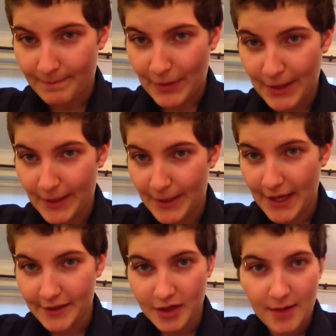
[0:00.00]
But I
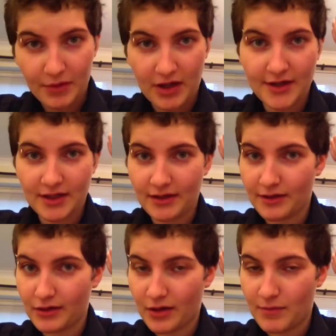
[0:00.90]
had a couple
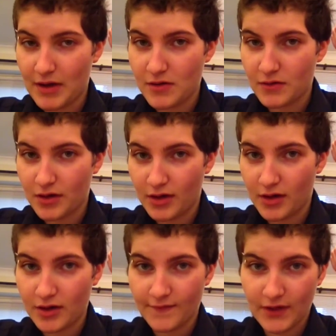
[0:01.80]
ideas about
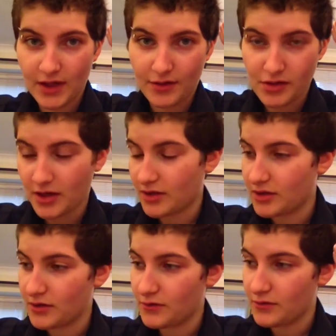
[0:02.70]
videos I can
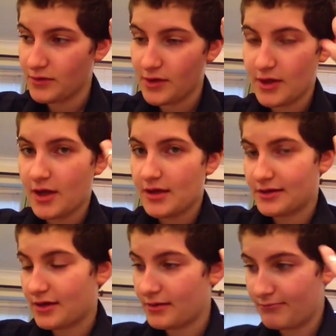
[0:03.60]
do,
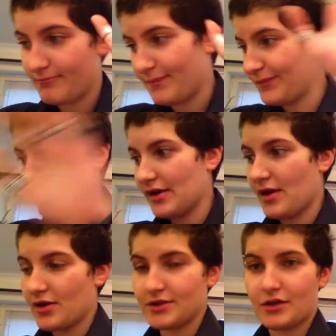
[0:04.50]
and then
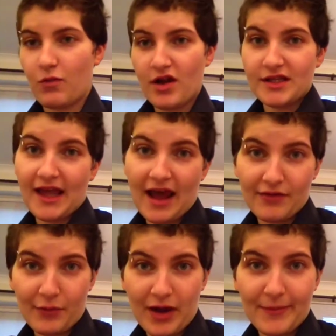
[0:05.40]
just one to get out
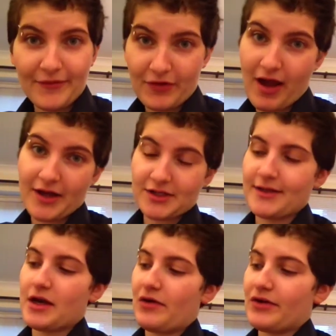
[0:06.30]
of the way before I
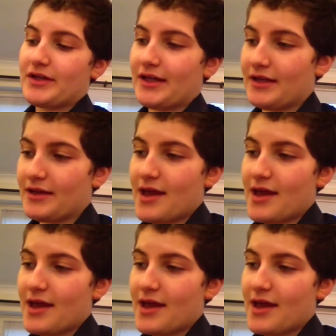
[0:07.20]
actually go on to.